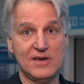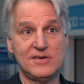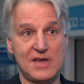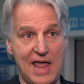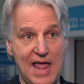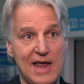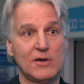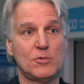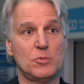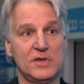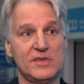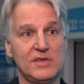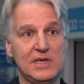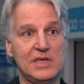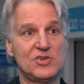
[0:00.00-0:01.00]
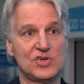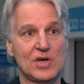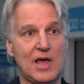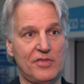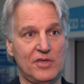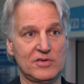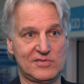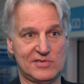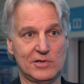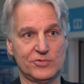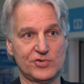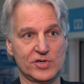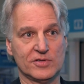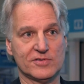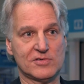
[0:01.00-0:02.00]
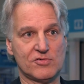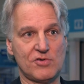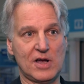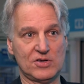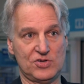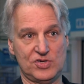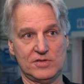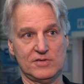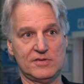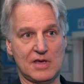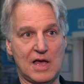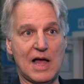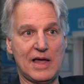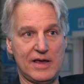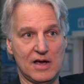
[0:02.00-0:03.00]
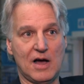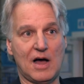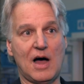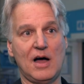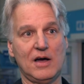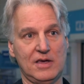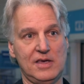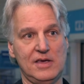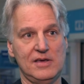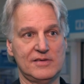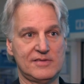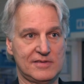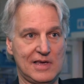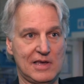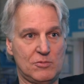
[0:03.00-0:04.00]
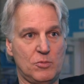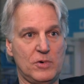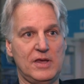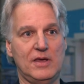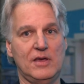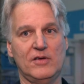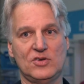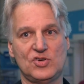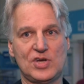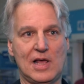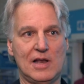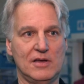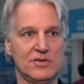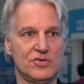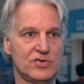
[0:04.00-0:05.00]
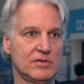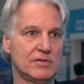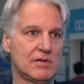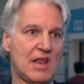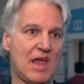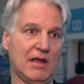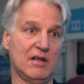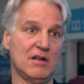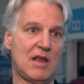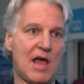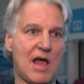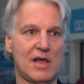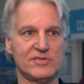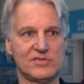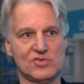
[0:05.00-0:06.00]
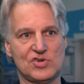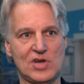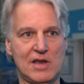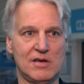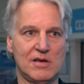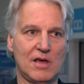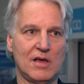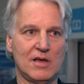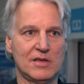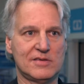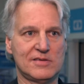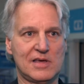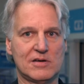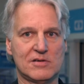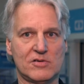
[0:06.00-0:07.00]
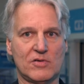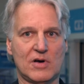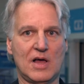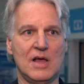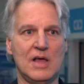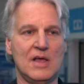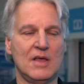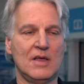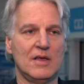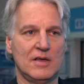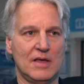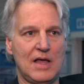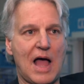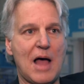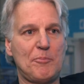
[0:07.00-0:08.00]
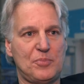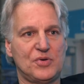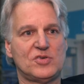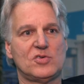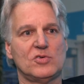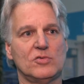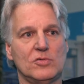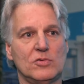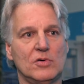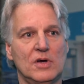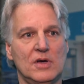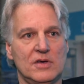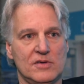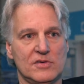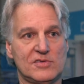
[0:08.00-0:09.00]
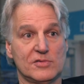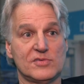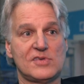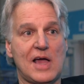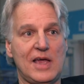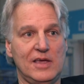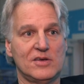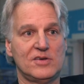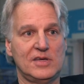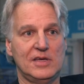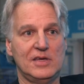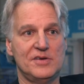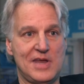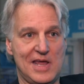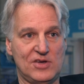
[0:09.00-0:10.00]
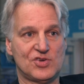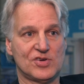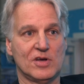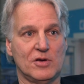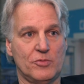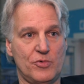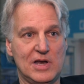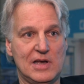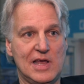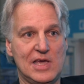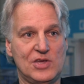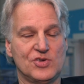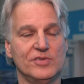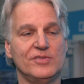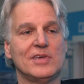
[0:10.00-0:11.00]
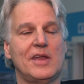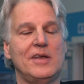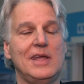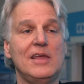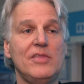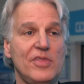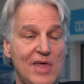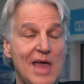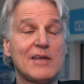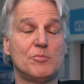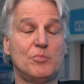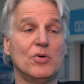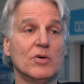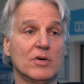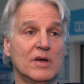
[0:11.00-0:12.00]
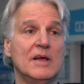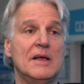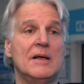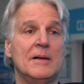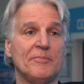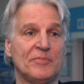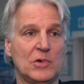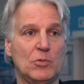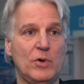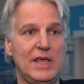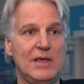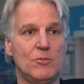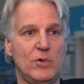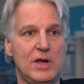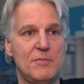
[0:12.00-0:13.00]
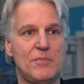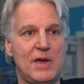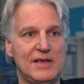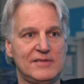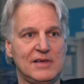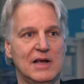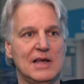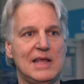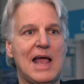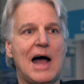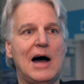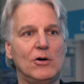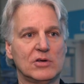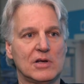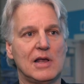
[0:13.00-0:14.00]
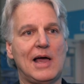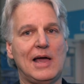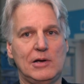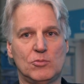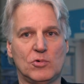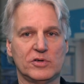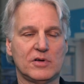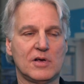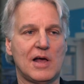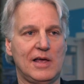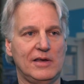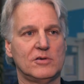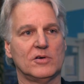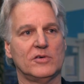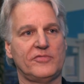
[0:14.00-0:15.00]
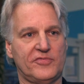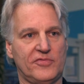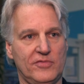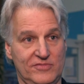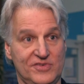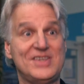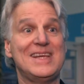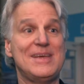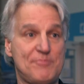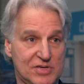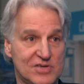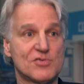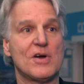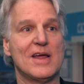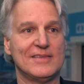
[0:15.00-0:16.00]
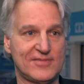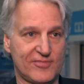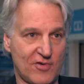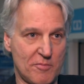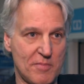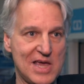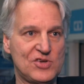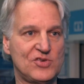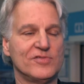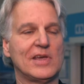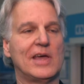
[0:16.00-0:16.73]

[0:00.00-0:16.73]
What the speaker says: interact with each other, social structures, the hierarchies that we challenge, like class, gender, etc., up to society-nature relations. And in that book, we basically outline what kind of deep transformations